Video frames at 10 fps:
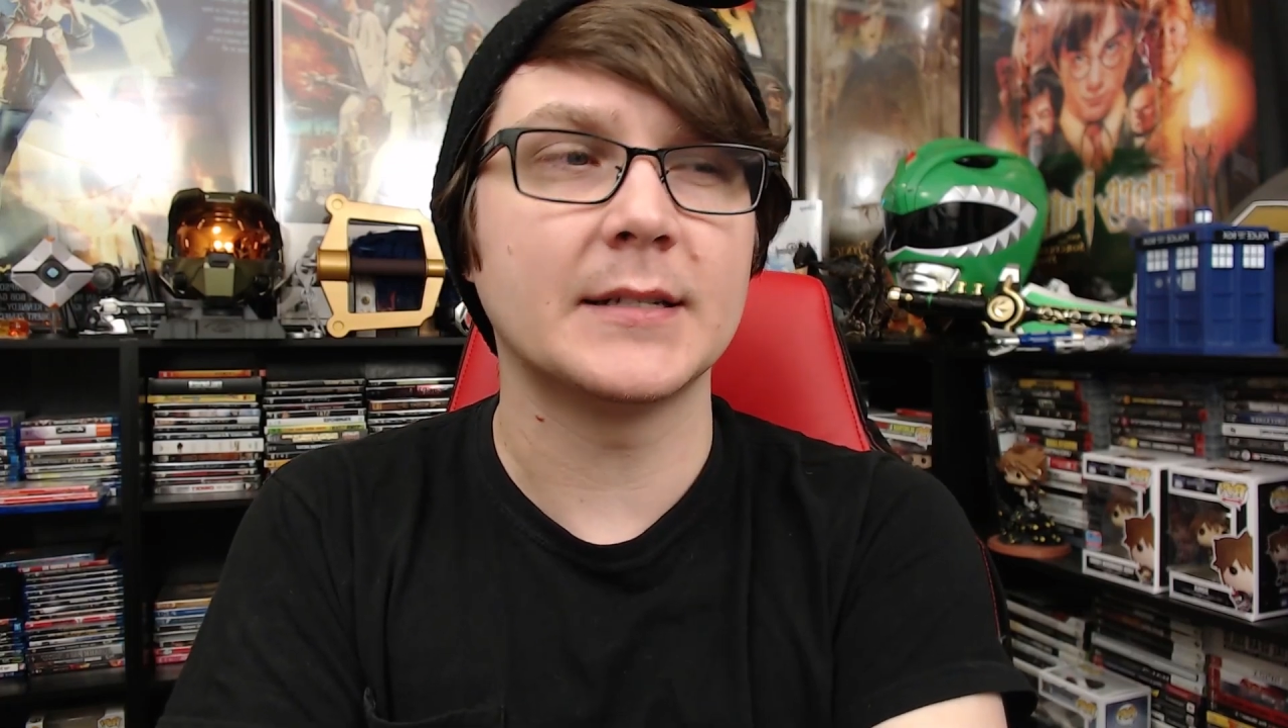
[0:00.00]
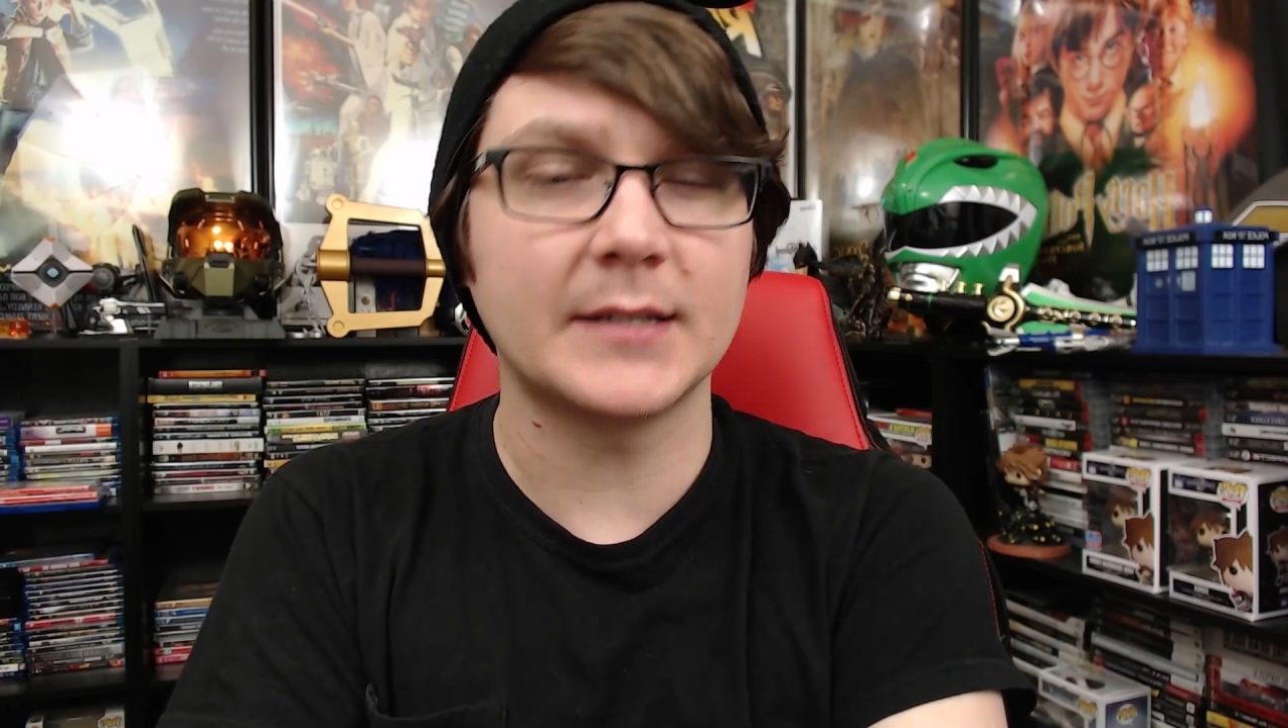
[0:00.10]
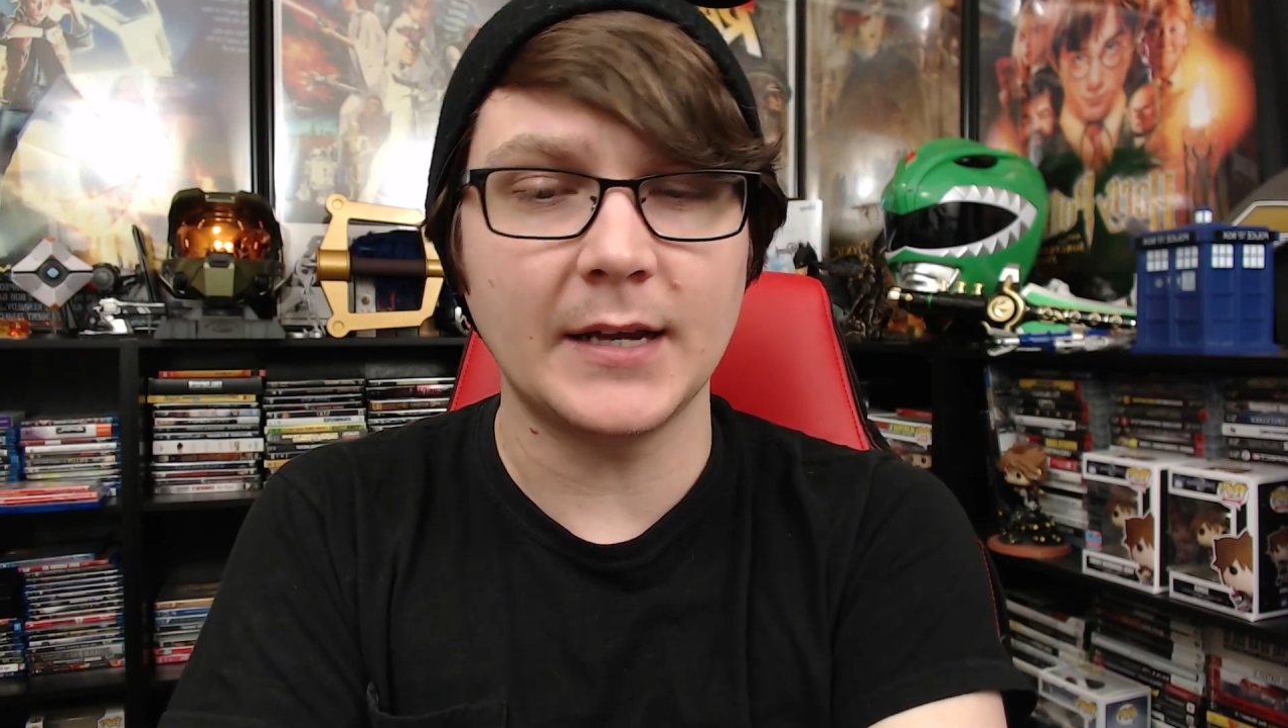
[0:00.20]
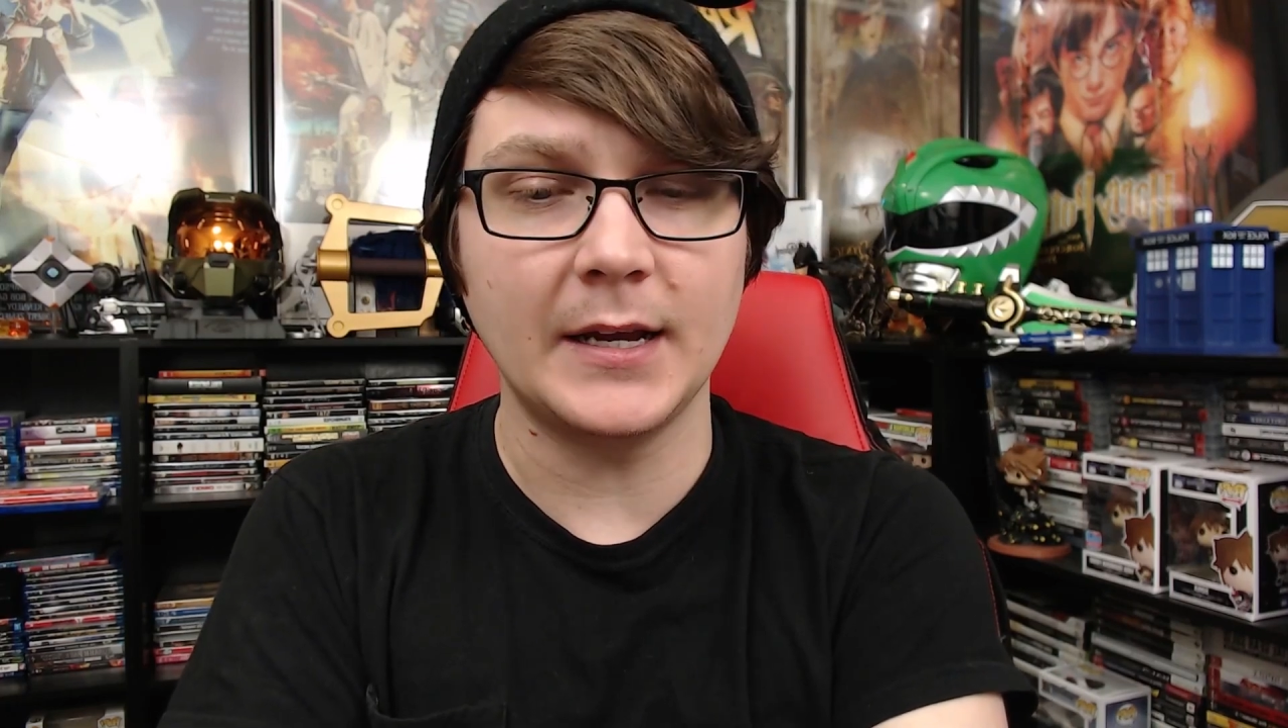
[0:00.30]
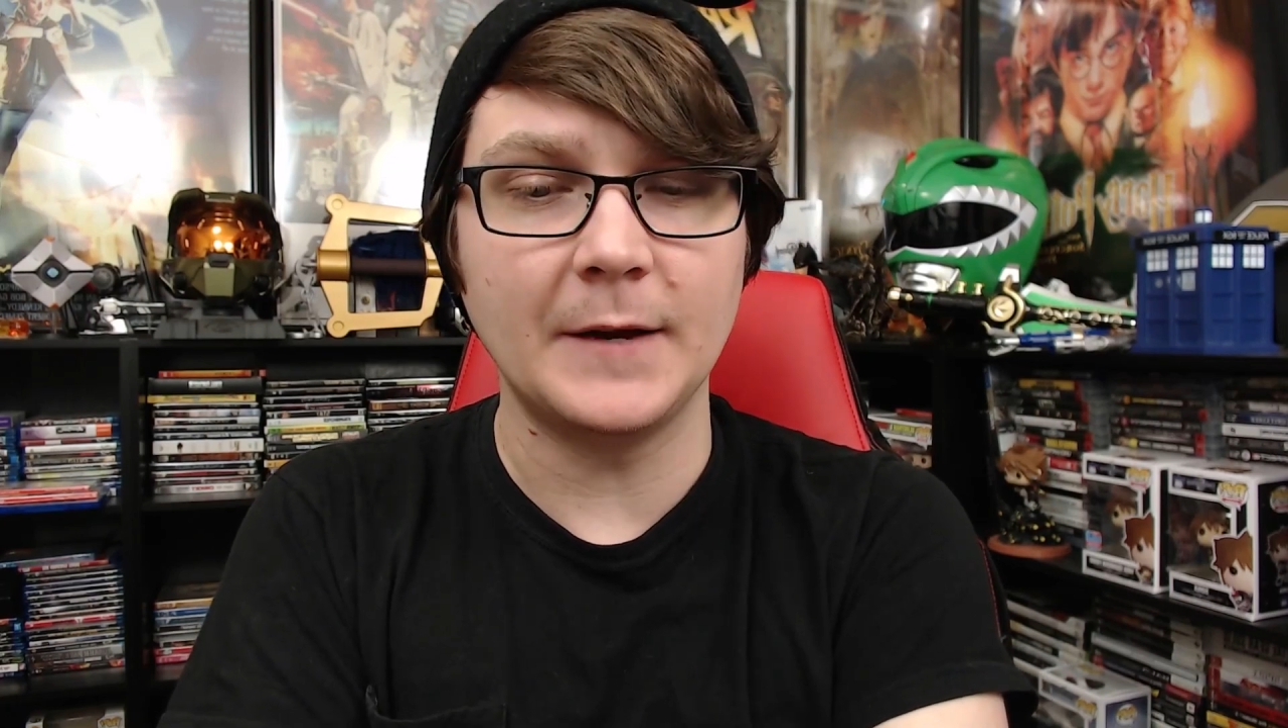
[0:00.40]
to
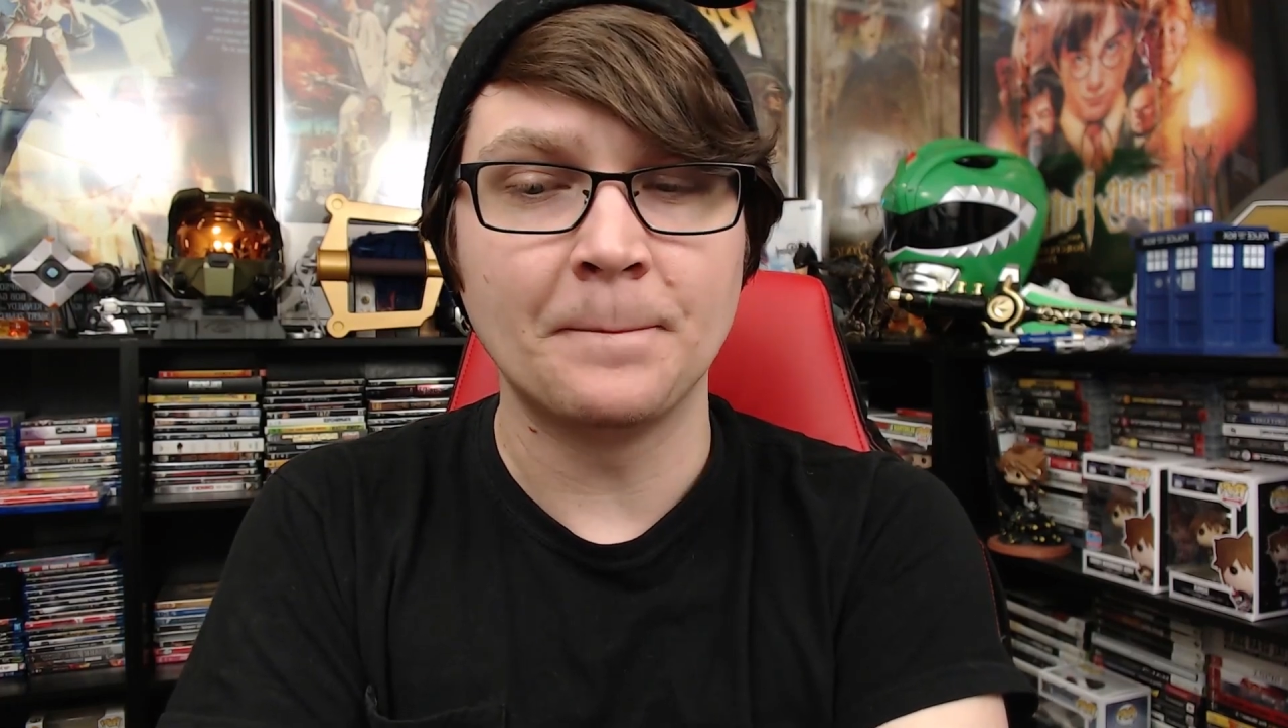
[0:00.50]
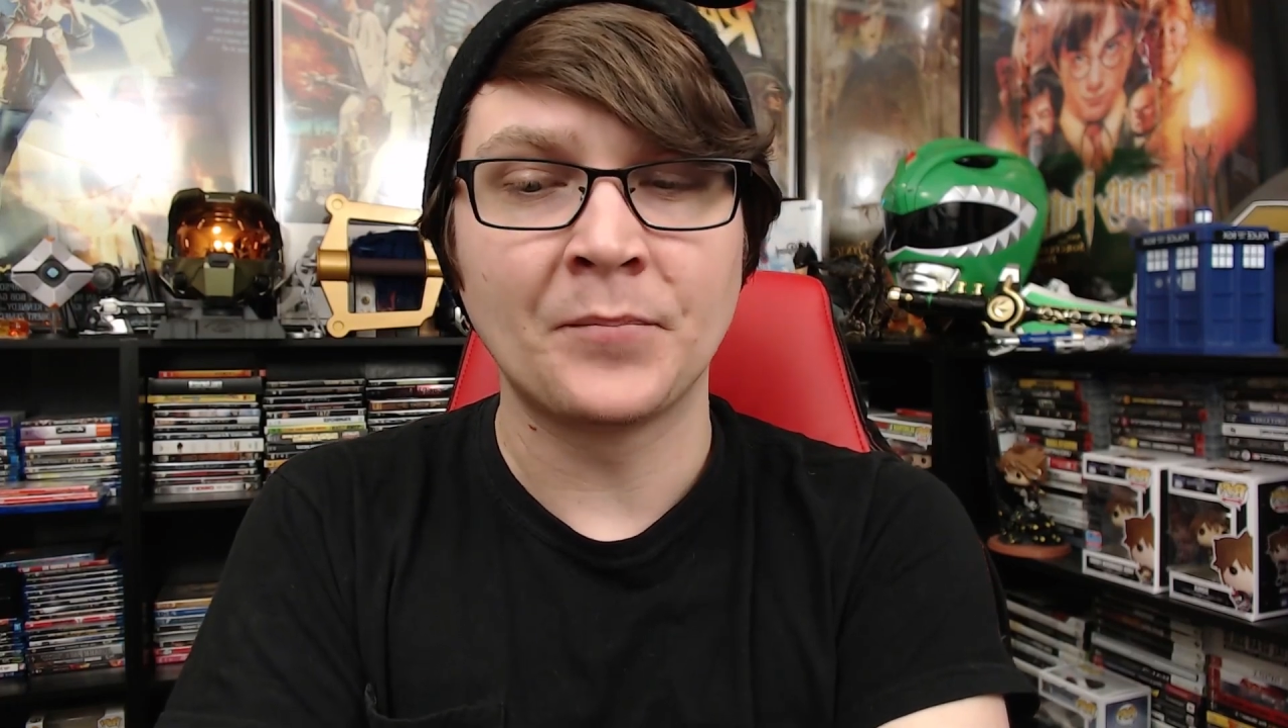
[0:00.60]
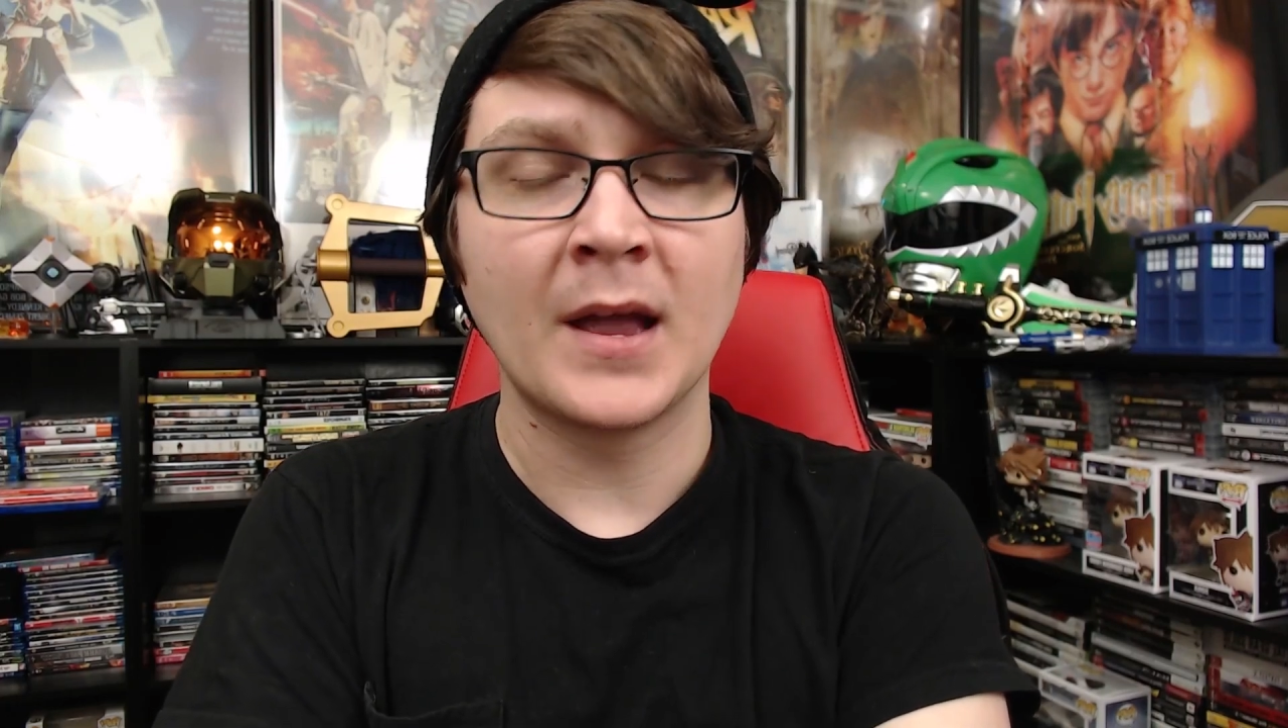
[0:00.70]
see